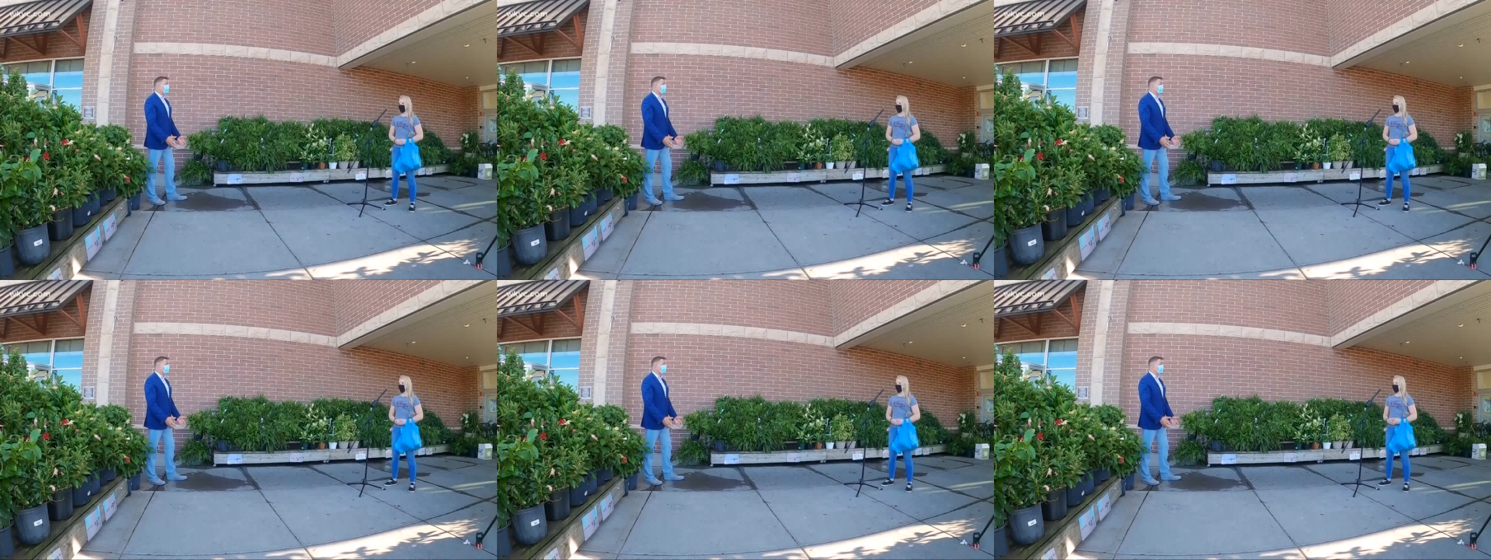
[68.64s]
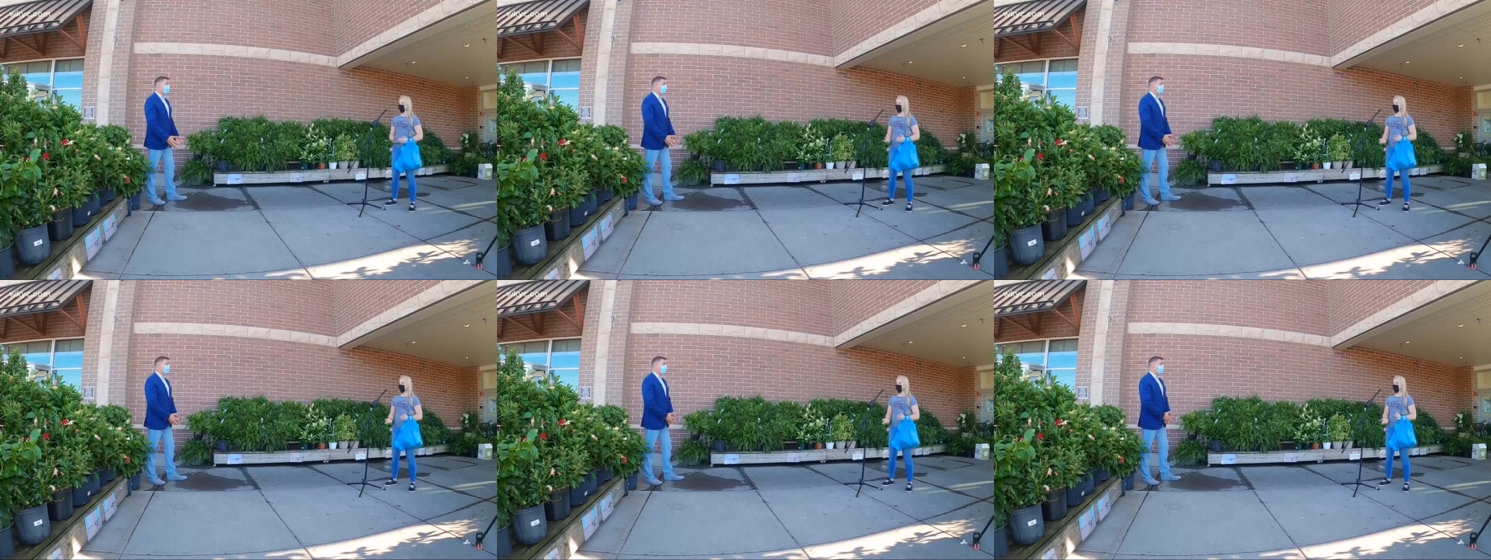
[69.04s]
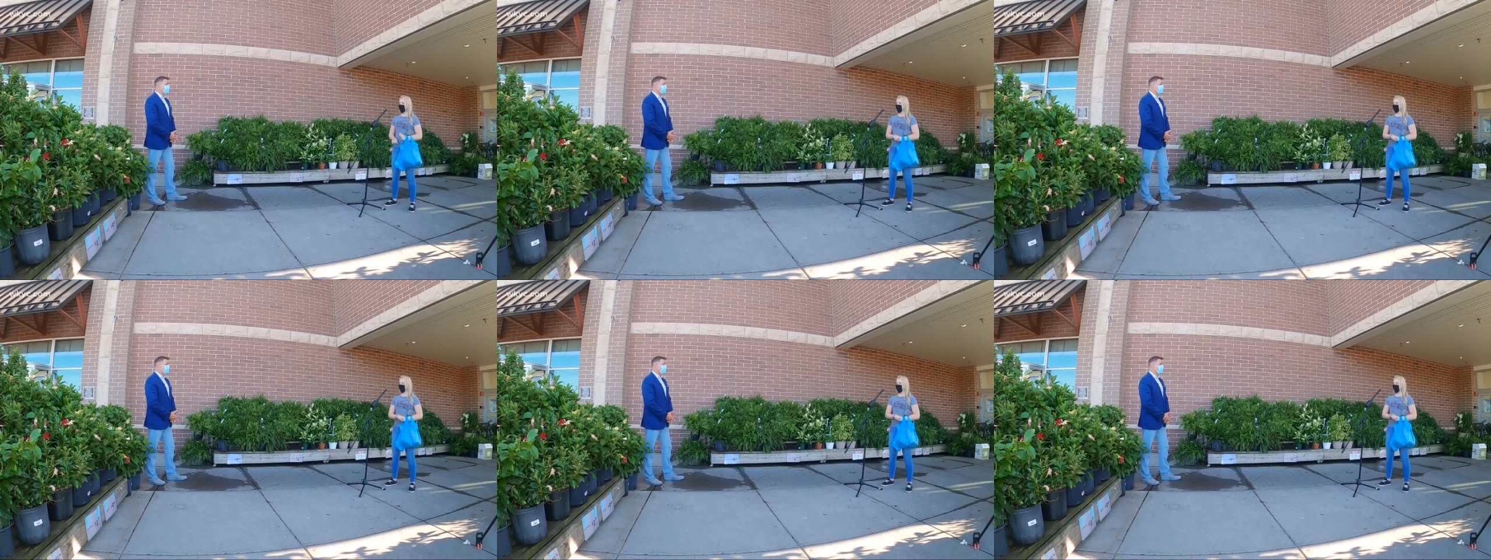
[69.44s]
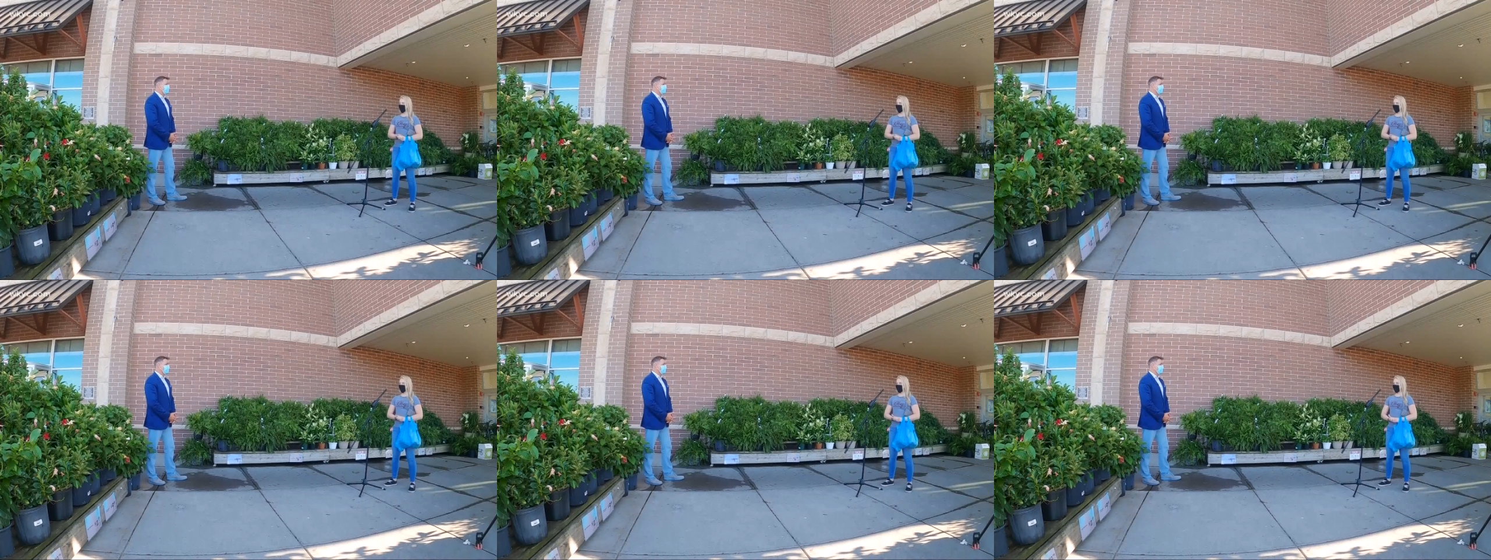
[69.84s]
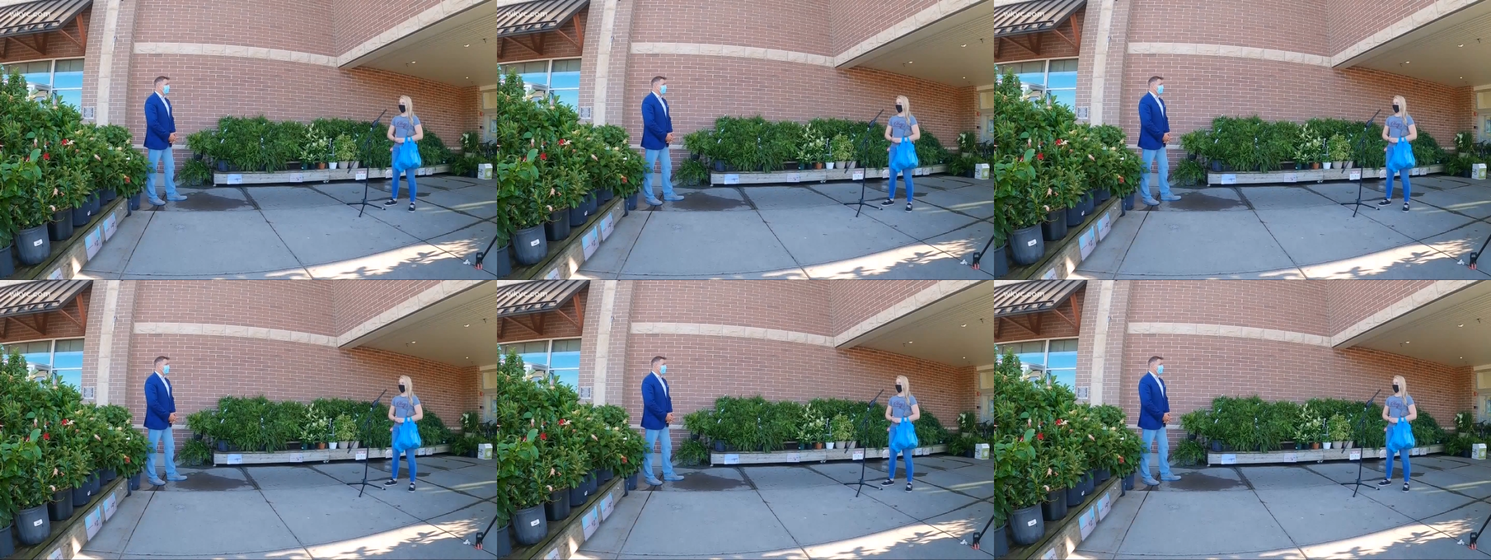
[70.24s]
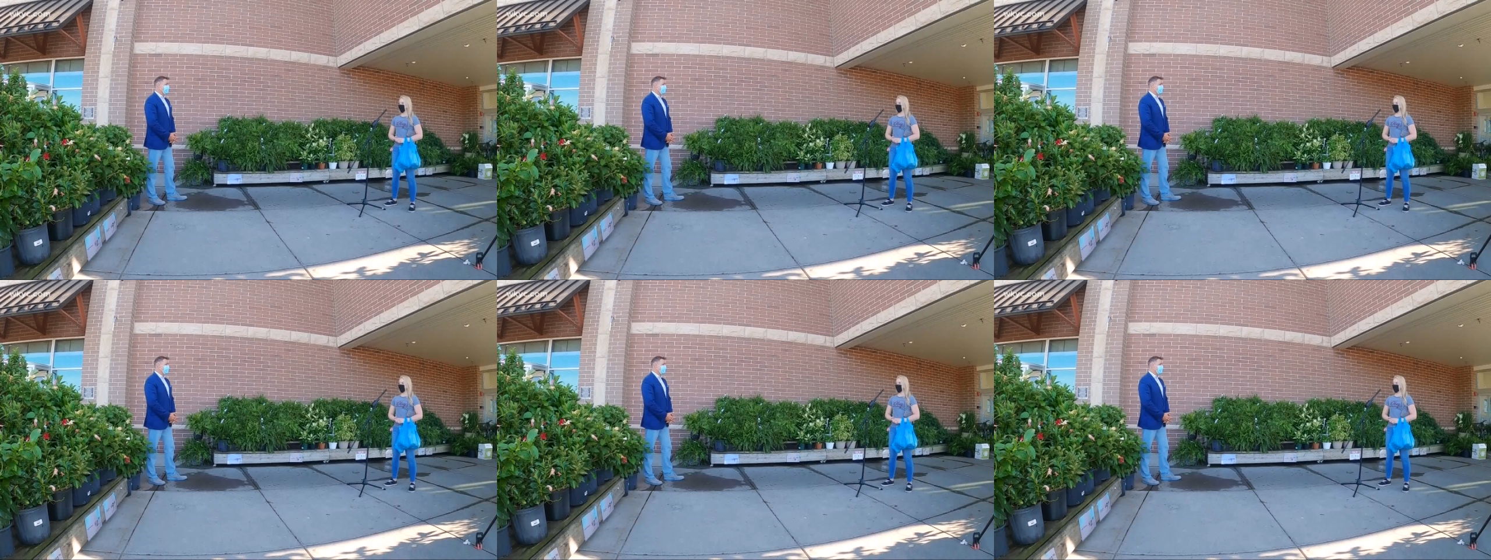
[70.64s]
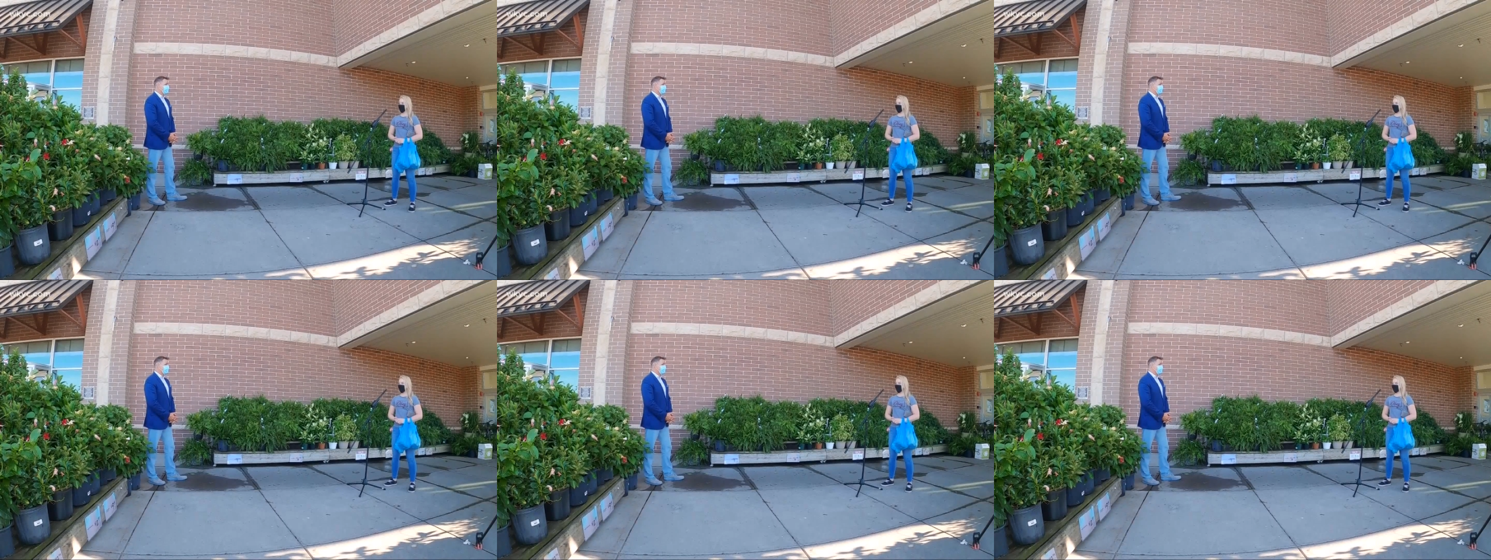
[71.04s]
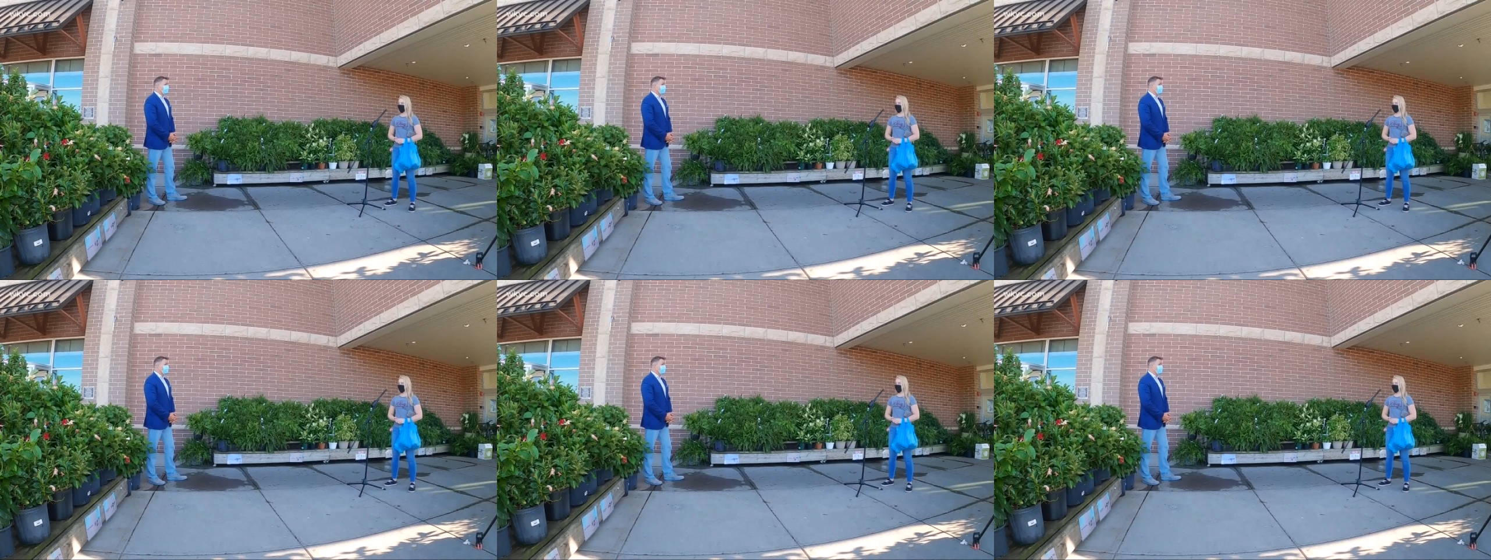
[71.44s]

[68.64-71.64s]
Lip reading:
Nobody's mouth can be seen.